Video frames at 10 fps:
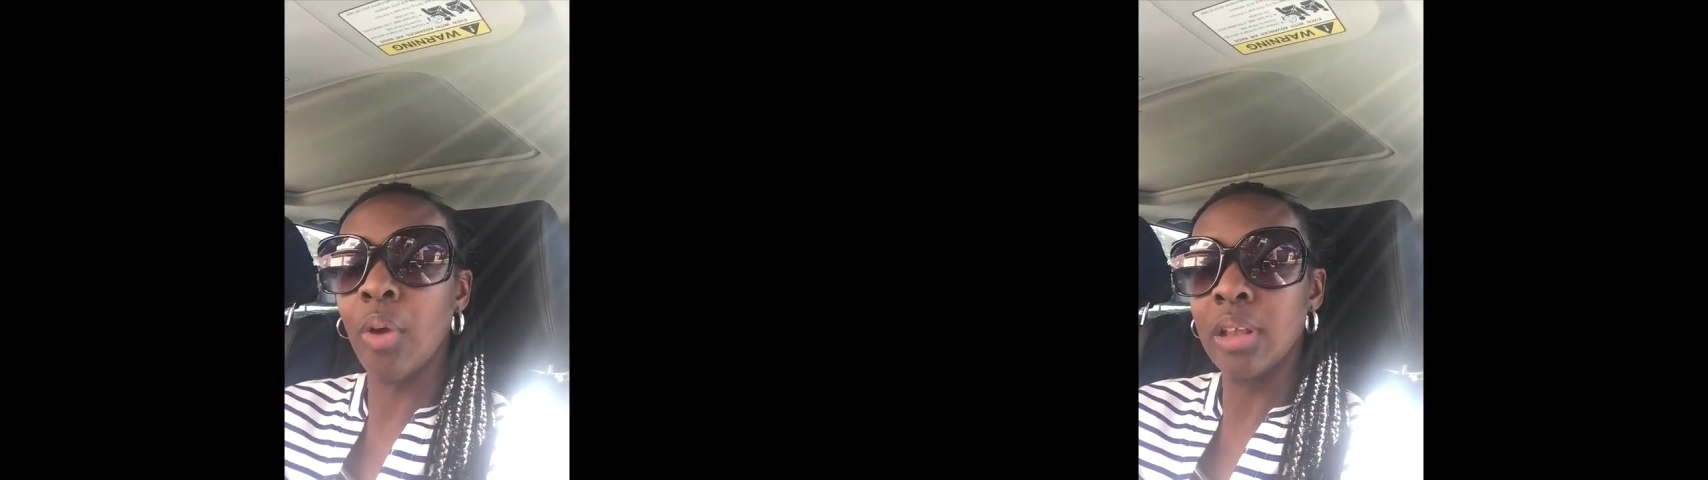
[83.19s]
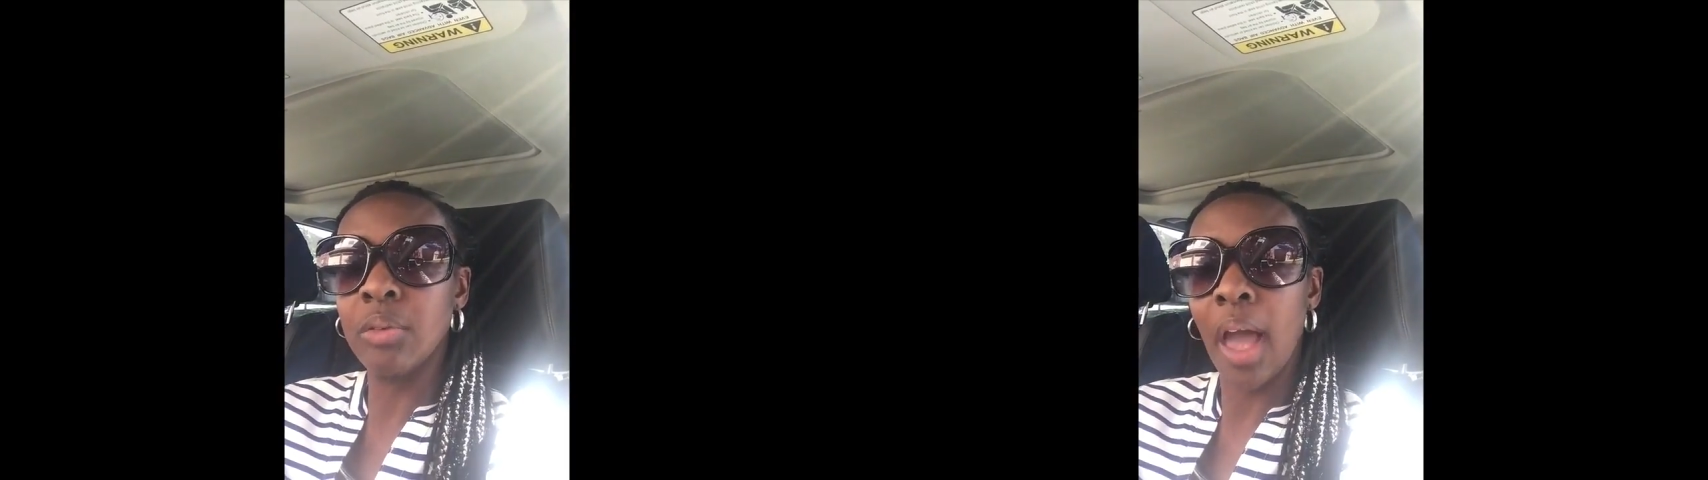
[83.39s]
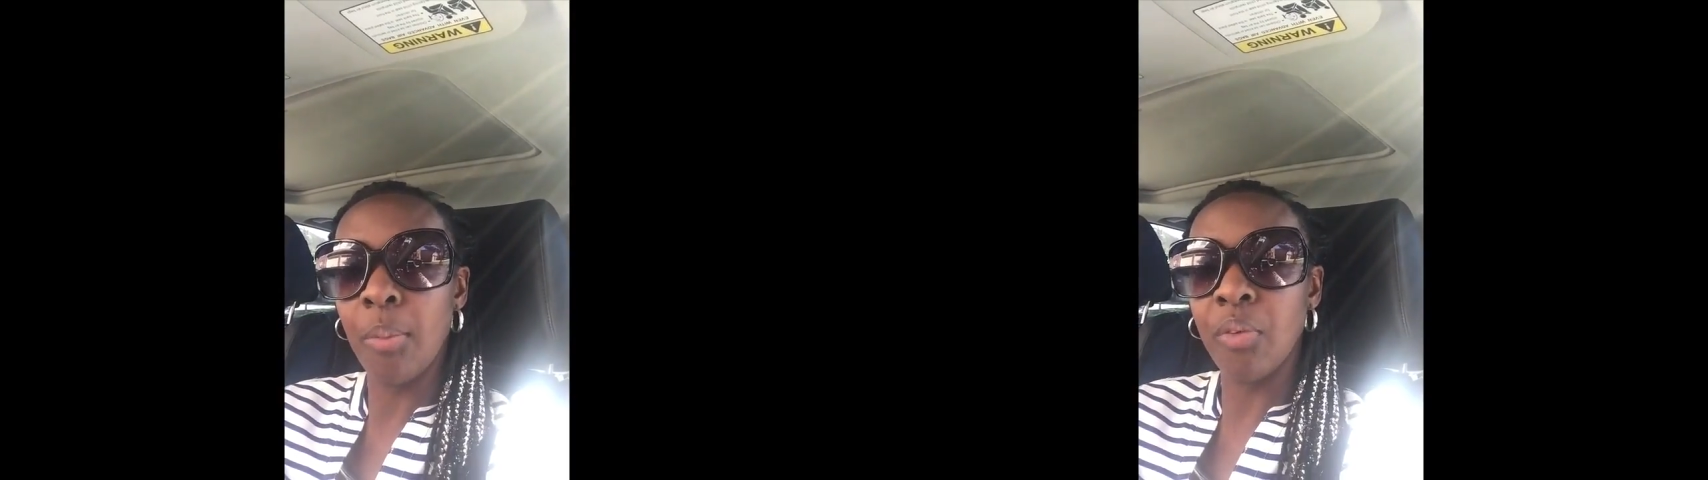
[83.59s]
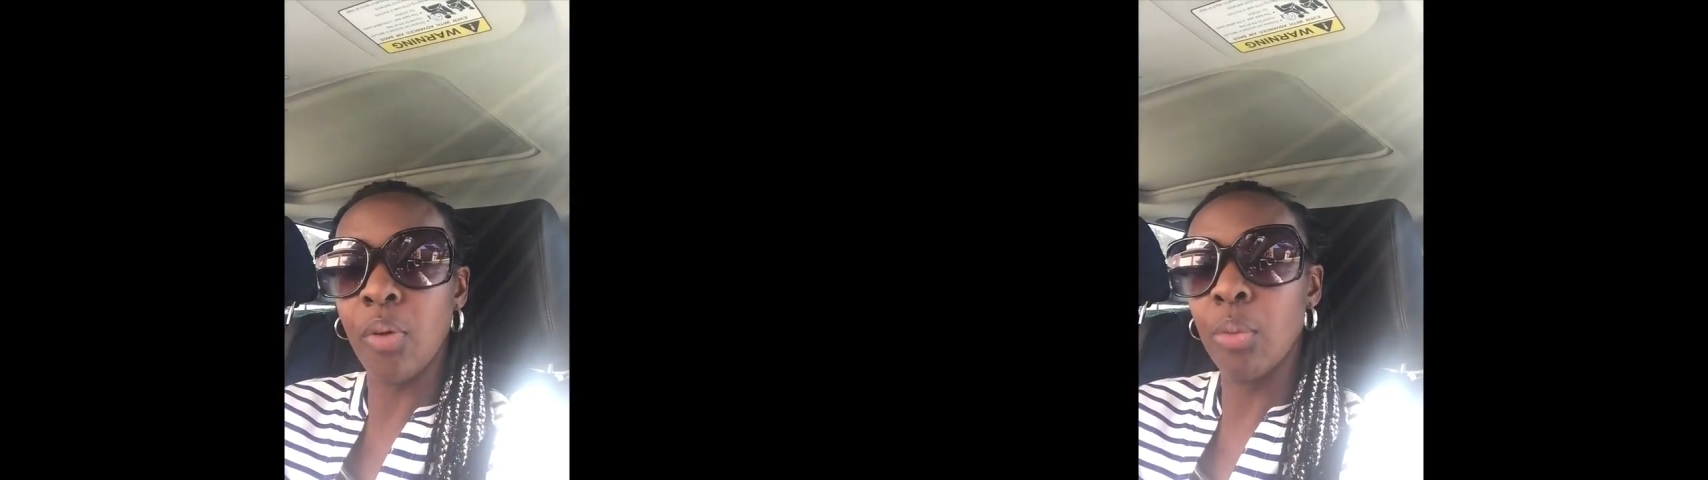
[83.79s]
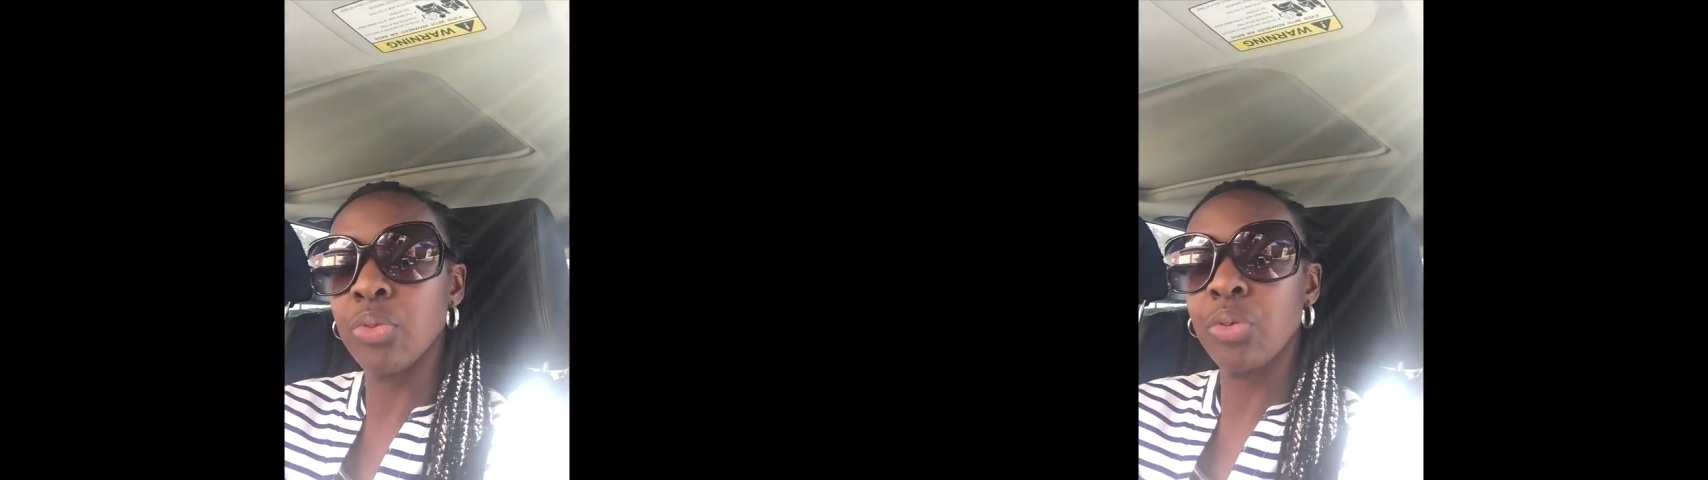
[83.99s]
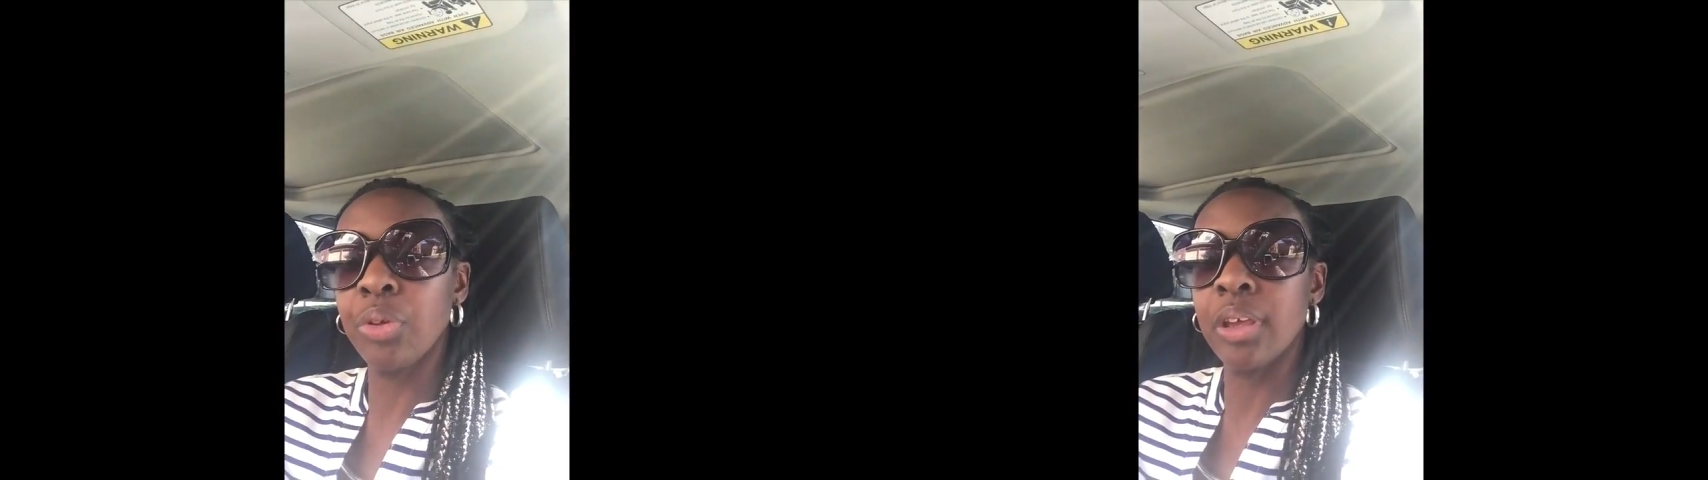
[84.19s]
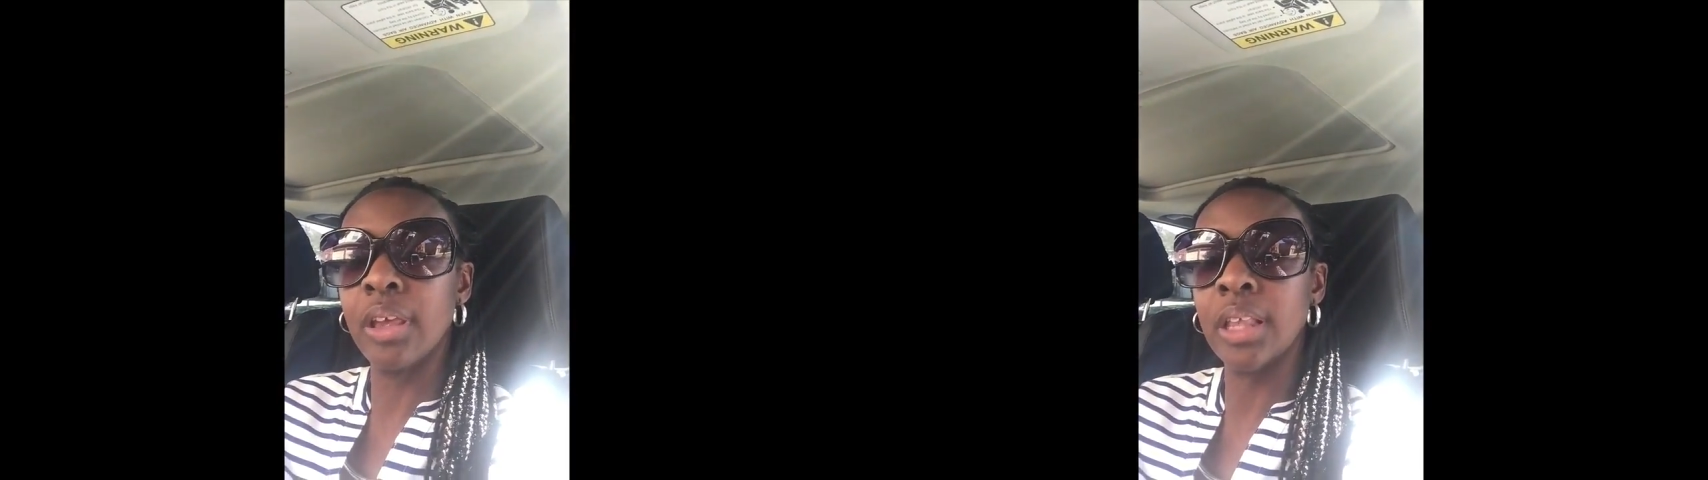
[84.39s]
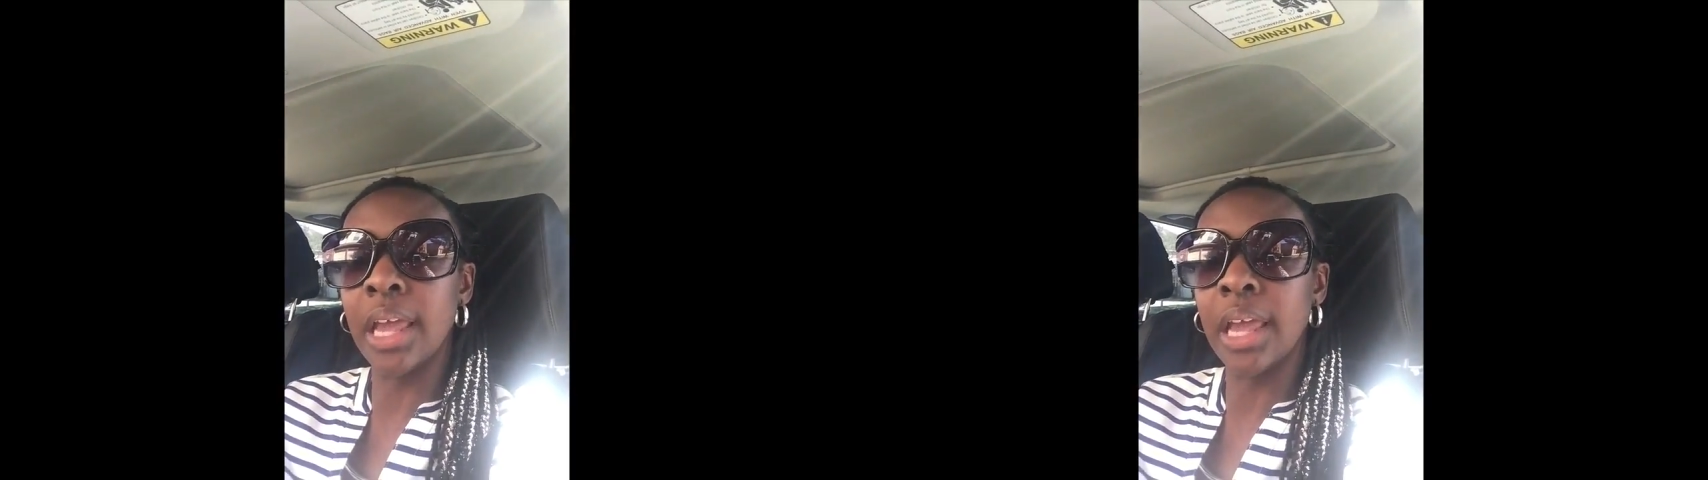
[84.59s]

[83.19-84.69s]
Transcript: one type of homeschooling,